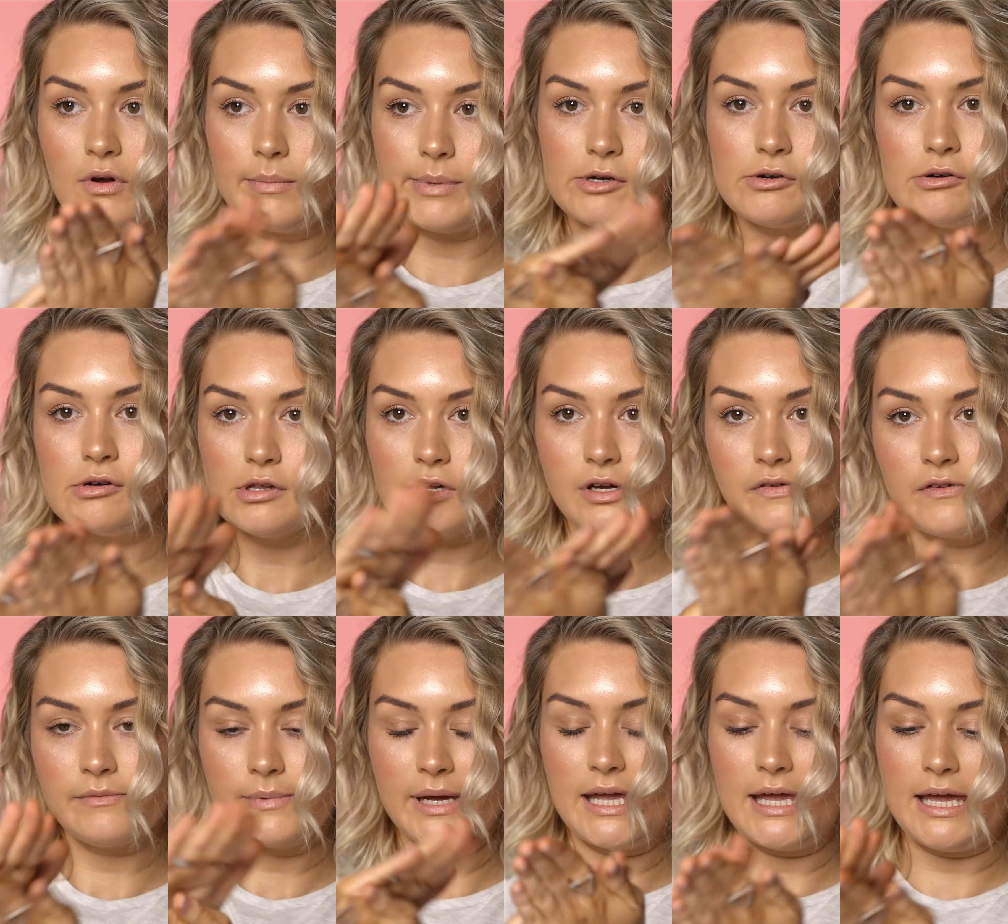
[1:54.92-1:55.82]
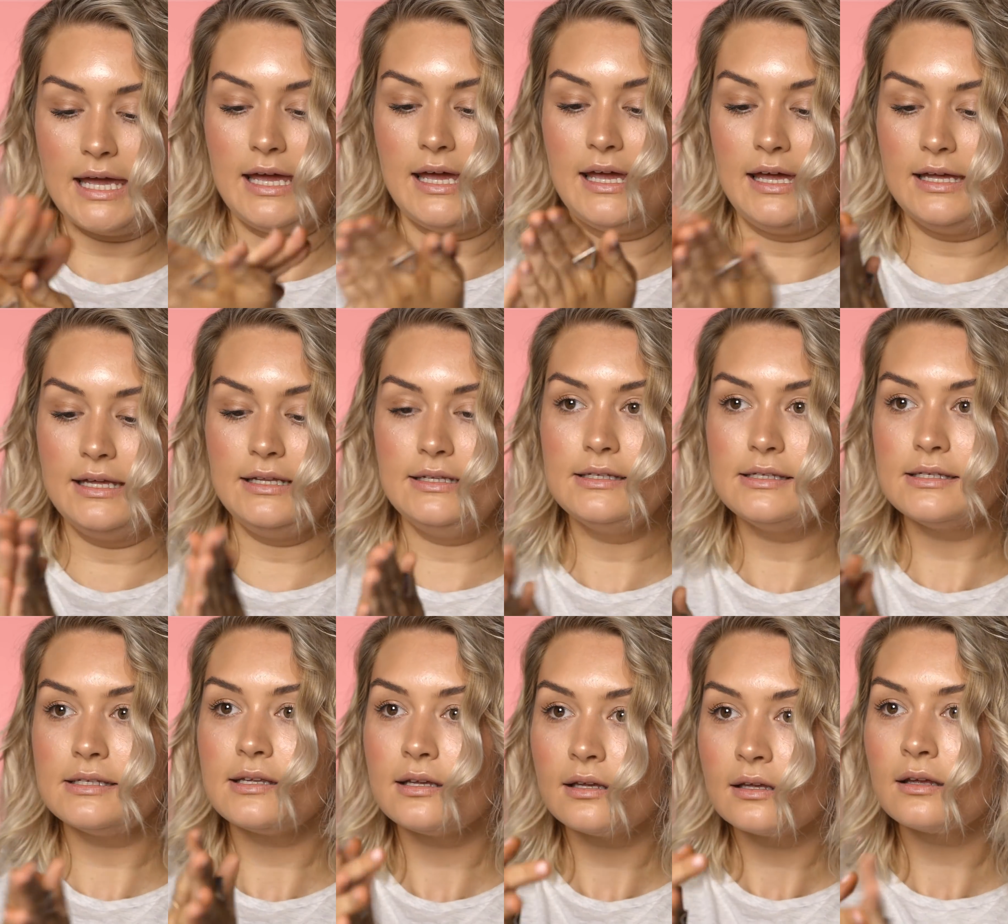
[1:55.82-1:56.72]
Rub it all over my
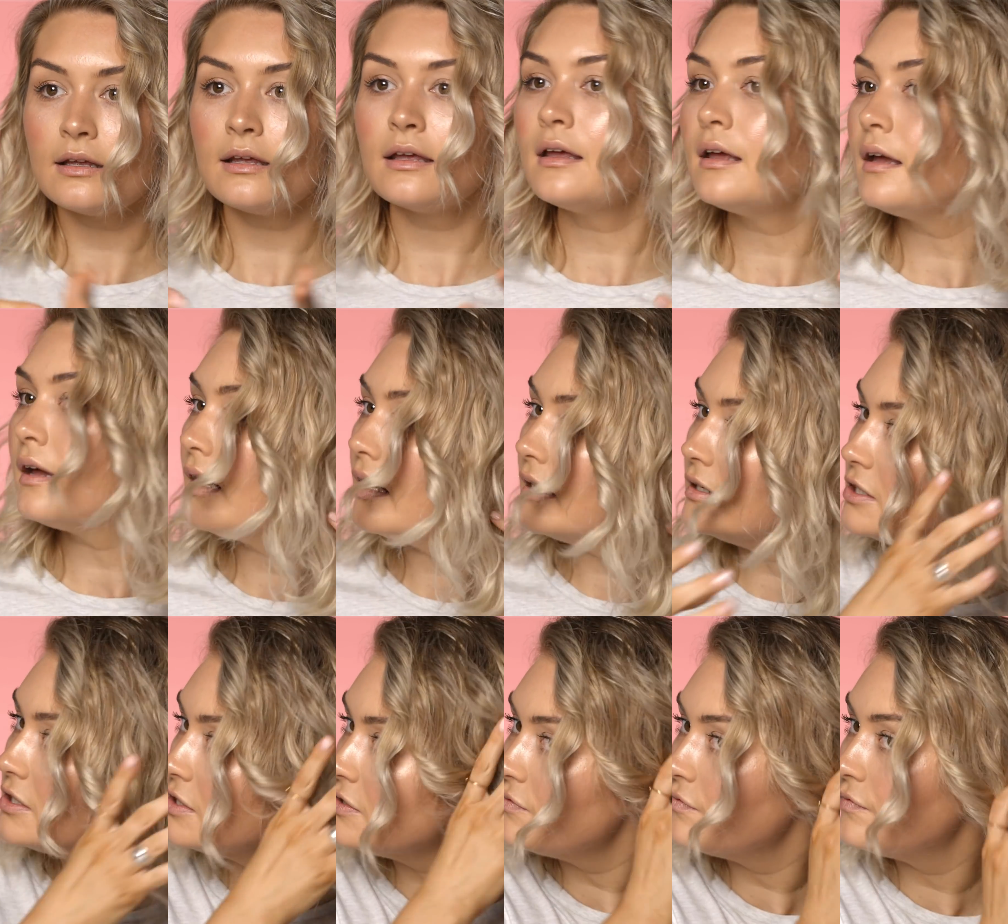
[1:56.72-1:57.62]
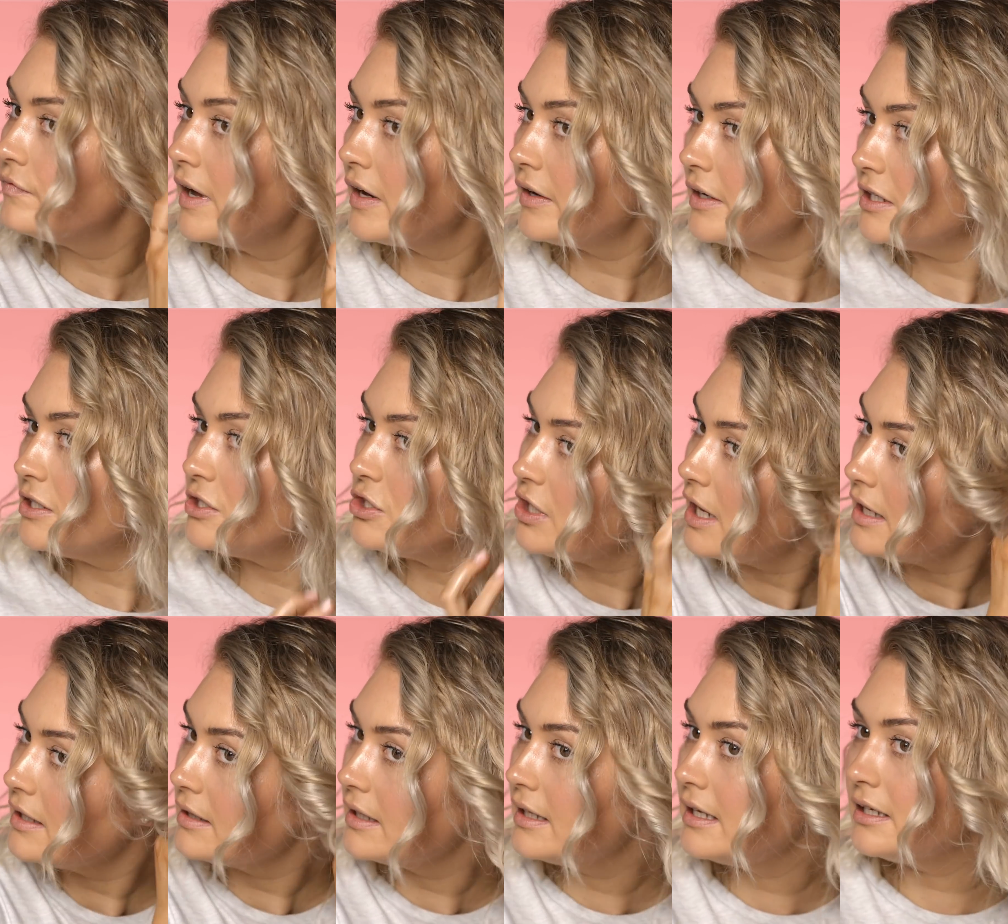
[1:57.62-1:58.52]
hands and just very
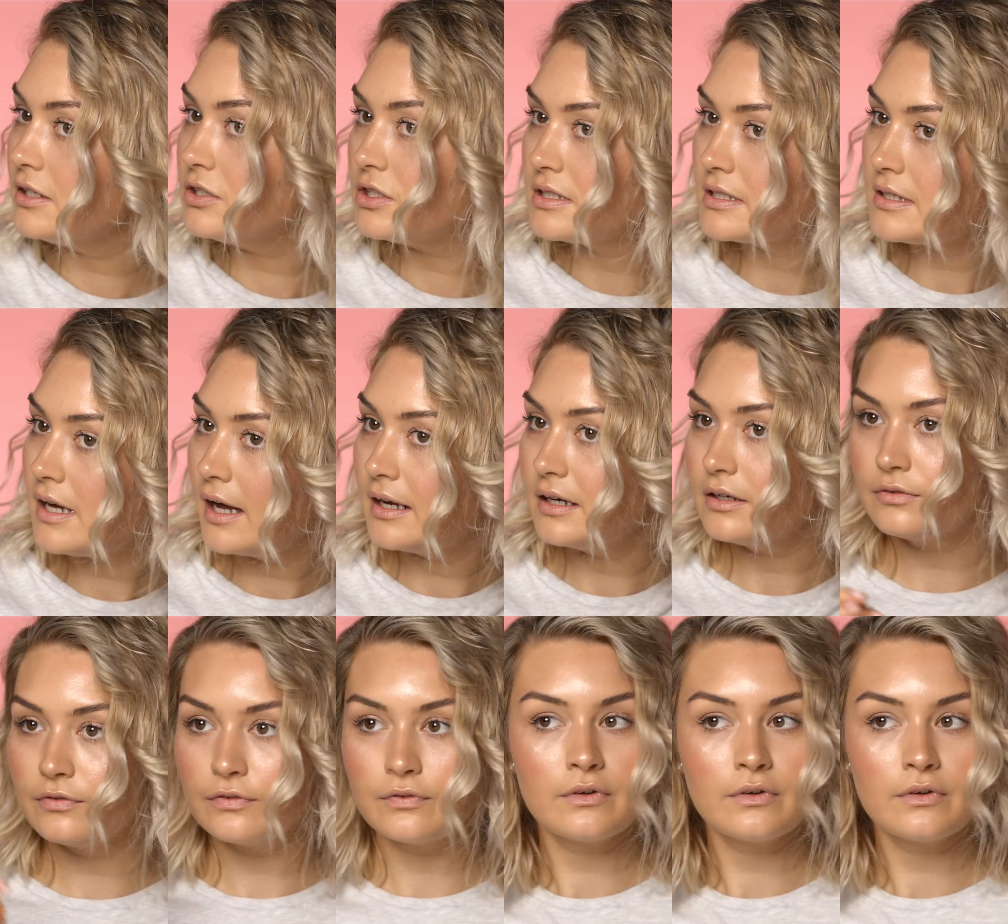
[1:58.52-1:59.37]
gently just kind of